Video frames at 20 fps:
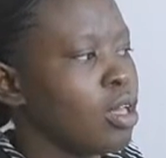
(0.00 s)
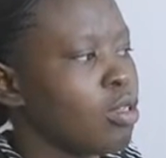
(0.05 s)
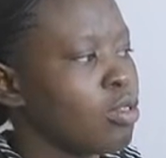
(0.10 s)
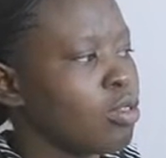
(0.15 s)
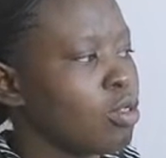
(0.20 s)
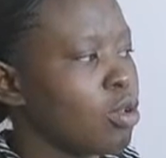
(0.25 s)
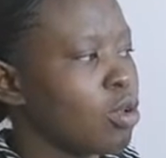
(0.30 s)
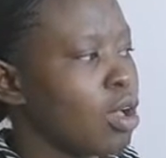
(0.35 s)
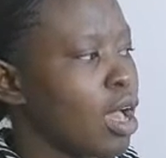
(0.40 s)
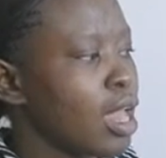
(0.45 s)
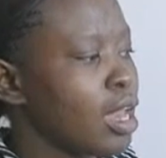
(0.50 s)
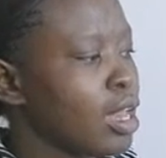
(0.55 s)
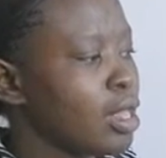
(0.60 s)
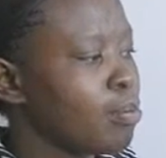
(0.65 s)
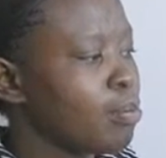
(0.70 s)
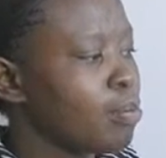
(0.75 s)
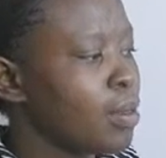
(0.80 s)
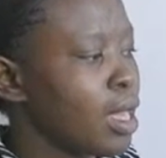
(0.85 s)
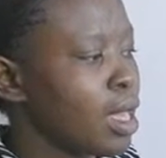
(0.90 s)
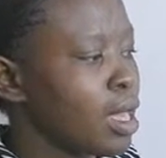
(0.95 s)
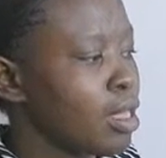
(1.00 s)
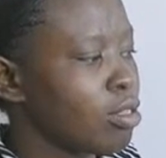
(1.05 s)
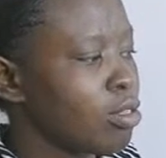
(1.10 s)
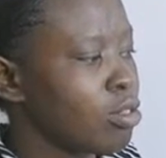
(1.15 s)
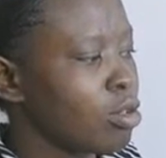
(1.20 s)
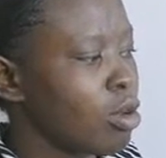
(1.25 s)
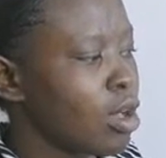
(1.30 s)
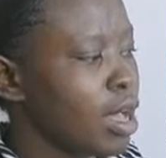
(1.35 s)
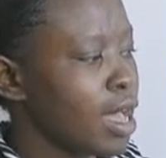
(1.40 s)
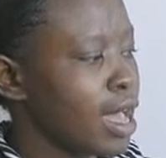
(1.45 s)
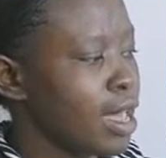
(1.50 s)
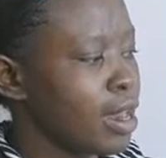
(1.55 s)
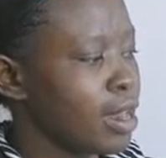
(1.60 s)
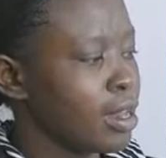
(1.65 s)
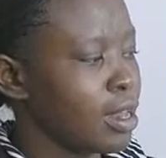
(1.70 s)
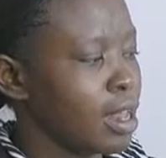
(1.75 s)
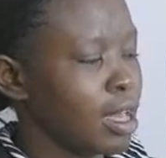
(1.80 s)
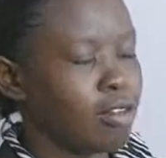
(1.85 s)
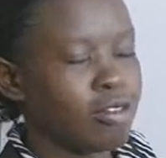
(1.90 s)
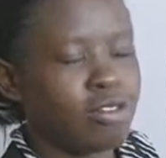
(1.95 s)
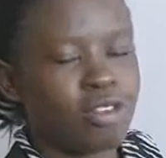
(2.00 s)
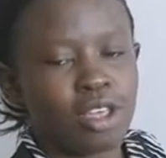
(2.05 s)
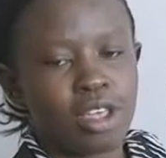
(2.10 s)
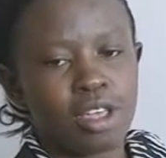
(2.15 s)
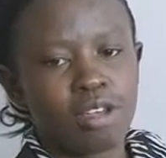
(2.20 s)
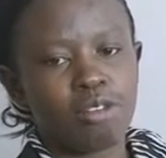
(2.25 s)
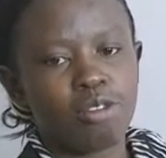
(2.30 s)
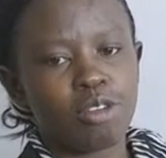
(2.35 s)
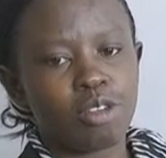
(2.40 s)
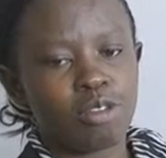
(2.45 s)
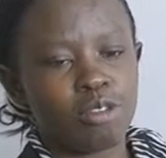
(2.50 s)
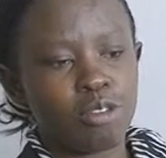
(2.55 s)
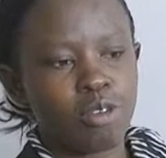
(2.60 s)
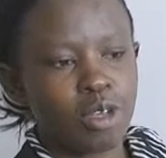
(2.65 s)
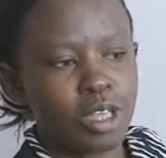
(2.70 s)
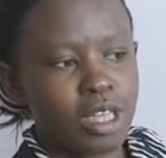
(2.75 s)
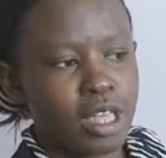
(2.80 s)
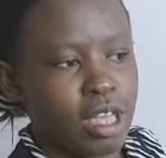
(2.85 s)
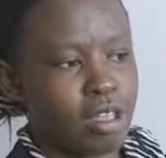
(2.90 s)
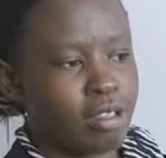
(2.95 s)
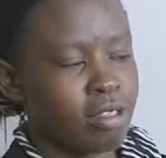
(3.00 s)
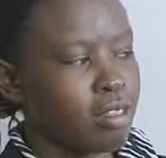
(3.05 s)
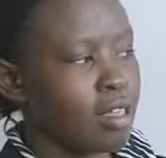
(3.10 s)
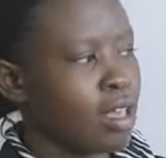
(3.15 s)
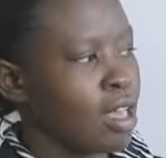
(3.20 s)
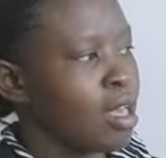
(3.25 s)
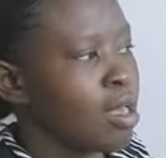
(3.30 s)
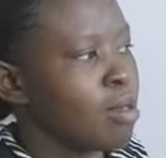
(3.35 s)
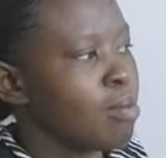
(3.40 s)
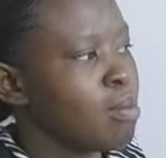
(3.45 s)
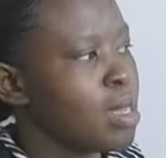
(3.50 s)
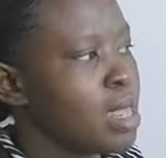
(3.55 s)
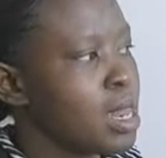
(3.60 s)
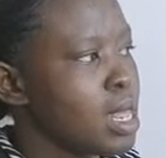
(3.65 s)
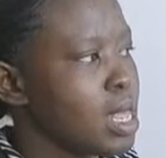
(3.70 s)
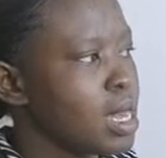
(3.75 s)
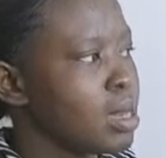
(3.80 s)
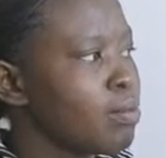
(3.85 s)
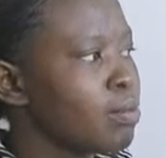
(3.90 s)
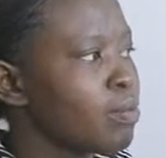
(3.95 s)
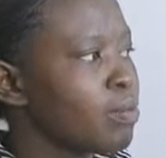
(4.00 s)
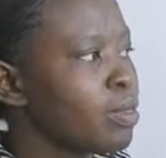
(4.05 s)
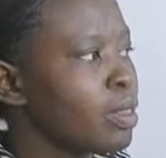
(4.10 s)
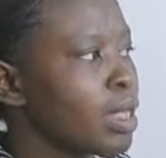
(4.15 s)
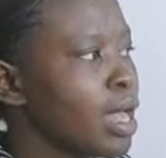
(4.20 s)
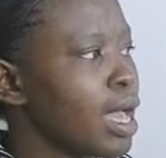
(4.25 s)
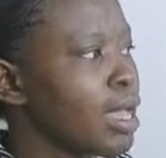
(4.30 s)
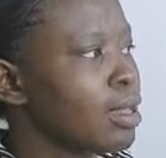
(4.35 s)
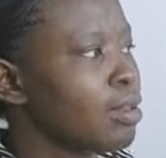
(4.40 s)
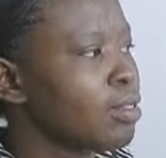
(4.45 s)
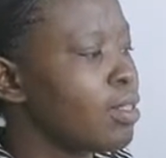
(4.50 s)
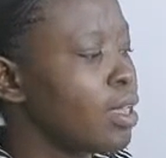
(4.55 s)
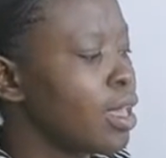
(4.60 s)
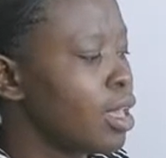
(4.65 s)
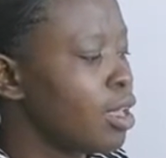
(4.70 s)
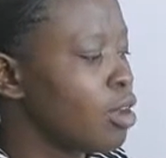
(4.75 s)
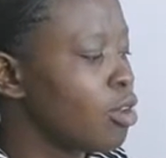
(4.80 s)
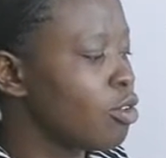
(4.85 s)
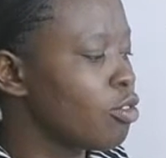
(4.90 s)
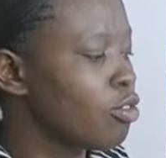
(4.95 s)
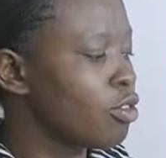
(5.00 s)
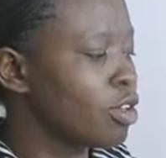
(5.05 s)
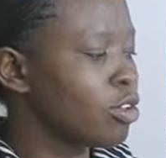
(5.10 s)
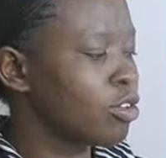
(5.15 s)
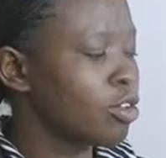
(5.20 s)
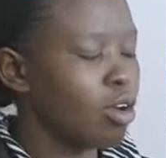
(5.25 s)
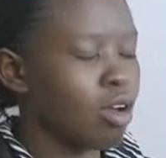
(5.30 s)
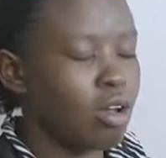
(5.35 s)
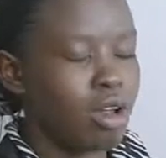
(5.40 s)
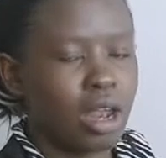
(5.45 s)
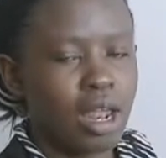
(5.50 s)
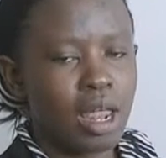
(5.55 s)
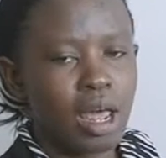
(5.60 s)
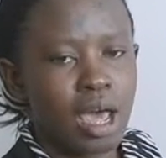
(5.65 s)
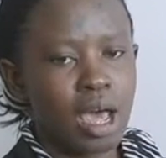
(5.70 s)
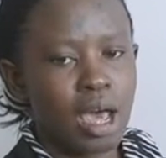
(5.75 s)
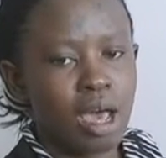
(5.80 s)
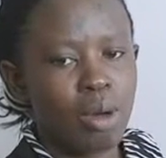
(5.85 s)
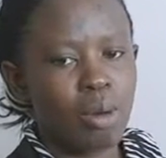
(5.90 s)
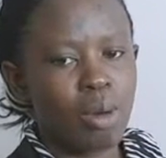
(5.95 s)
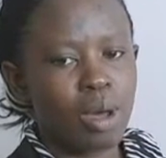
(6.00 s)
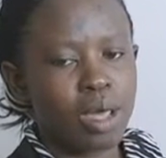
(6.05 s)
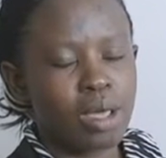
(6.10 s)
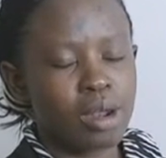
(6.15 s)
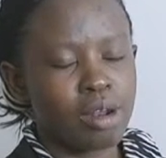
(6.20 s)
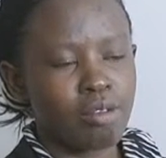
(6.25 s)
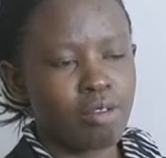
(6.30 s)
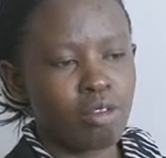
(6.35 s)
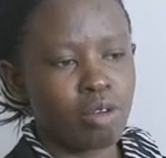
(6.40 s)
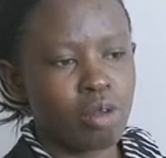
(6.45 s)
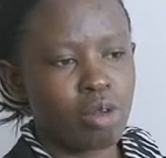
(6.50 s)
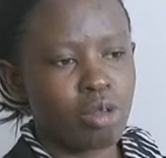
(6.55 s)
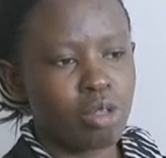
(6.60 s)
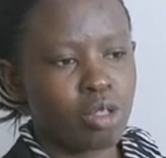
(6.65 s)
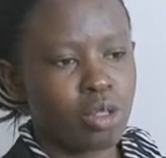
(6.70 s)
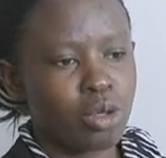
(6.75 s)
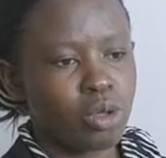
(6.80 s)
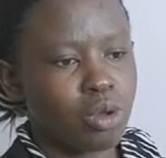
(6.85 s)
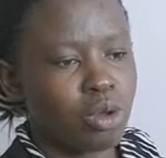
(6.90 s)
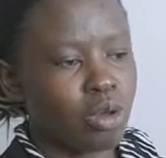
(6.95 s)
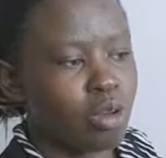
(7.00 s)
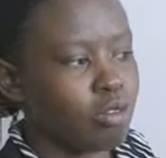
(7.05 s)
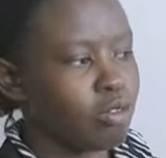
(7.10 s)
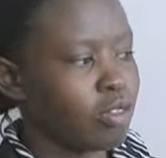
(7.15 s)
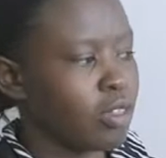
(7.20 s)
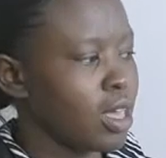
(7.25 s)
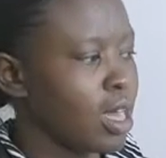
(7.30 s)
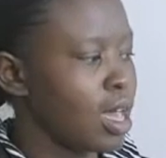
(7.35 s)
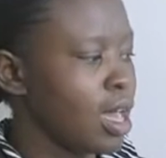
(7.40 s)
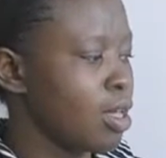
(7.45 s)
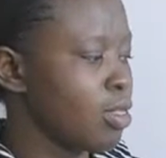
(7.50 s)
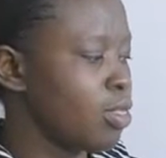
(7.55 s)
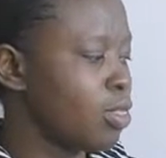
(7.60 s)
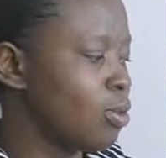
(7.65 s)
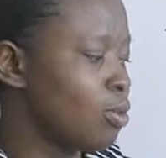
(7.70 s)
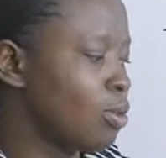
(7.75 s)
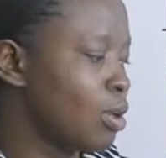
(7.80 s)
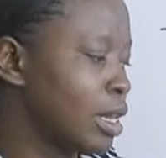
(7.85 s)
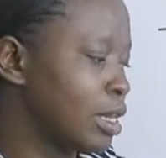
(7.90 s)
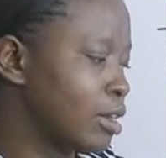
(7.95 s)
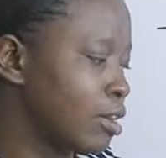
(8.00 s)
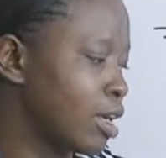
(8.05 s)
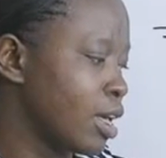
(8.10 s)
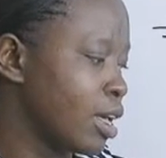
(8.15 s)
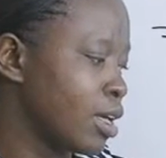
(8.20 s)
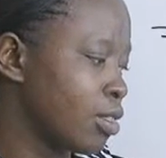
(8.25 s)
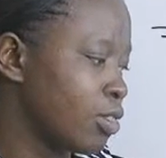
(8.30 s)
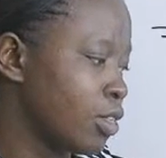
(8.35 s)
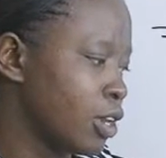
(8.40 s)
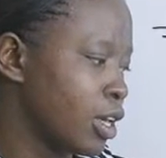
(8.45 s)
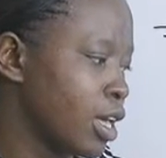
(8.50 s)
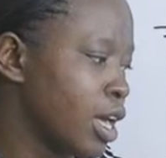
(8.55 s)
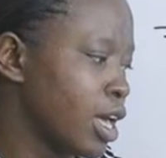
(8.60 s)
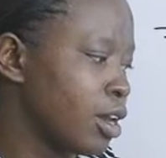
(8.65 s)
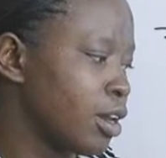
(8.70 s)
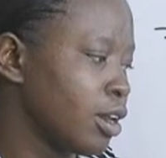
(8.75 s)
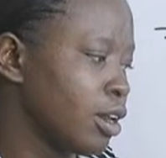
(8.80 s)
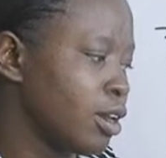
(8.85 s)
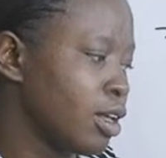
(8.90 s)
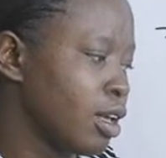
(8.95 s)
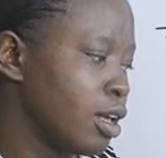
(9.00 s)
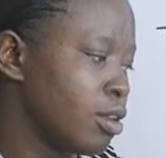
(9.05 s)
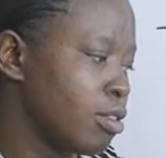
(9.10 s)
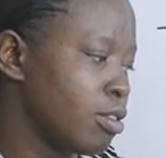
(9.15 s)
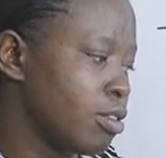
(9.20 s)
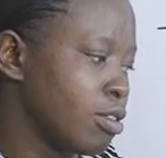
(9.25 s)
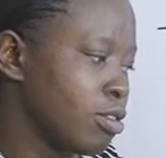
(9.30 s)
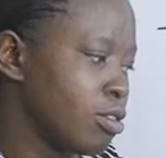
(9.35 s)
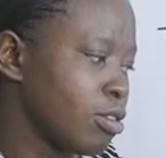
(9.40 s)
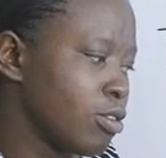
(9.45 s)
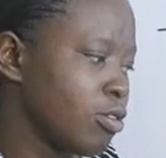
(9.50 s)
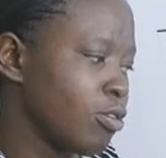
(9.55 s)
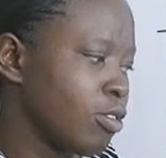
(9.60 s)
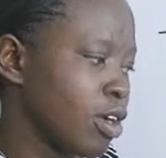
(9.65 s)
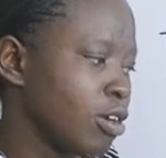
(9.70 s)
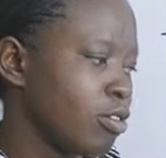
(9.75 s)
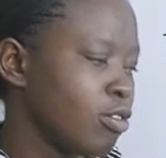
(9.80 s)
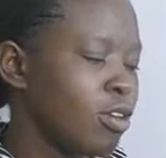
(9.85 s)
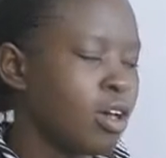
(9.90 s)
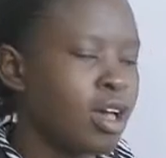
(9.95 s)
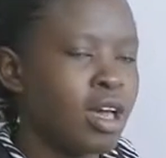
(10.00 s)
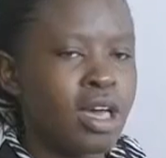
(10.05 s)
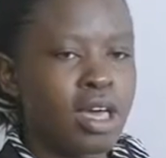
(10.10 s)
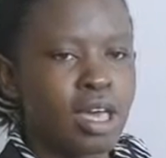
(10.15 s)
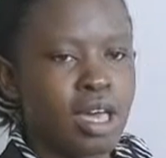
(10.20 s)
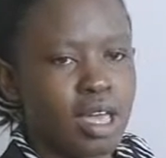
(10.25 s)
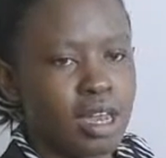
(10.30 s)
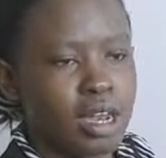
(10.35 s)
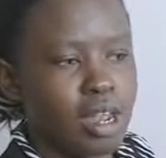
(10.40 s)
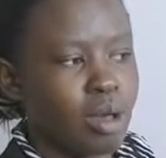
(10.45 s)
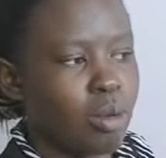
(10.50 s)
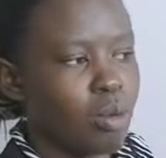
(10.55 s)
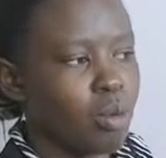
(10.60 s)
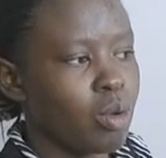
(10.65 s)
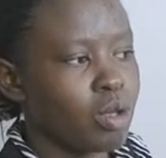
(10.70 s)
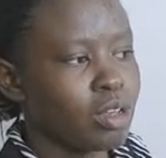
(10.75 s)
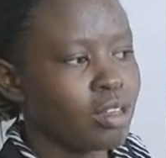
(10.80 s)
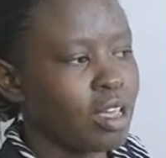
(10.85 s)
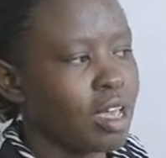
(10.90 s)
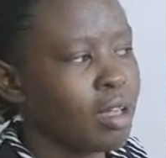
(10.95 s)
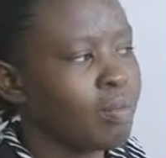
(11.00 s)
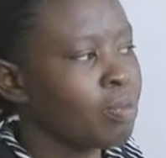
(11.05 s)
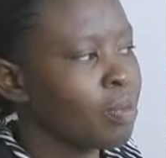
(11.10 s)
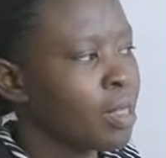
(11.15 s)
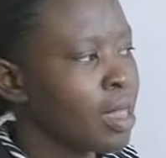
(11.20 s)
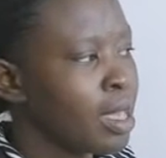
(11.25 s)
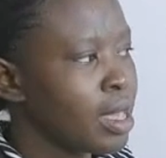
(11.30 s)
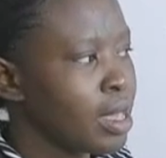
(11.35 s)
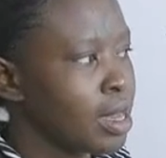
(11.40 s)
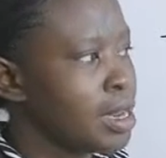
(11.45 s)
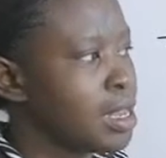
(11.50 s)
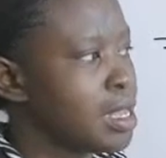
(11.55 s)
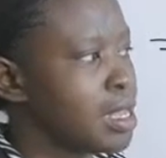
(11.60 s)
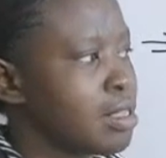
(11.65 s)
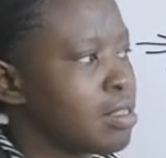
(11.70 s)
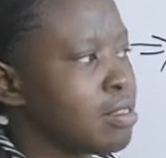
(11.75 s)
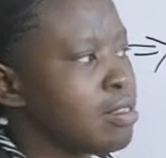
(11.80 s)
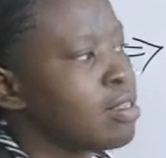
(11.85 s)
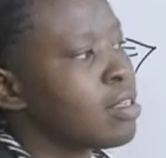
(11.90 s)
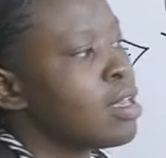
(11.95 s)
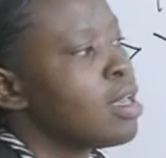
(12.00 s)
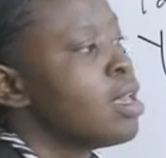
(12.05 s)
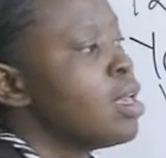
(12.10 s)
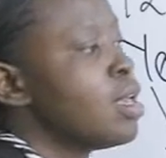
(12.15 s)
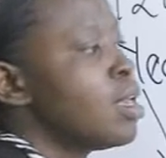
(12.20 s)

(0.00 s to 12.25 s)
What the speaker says: So a leap year is occurring after every 4 years, meaning at the end of it all, our revolution of the earth will take 365.25 days.